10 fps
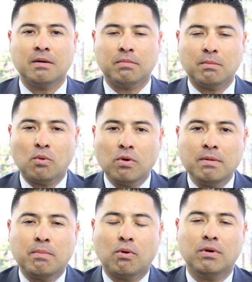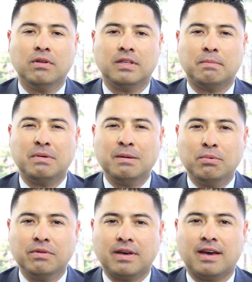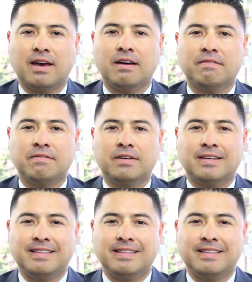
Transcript: but more importantly, people that have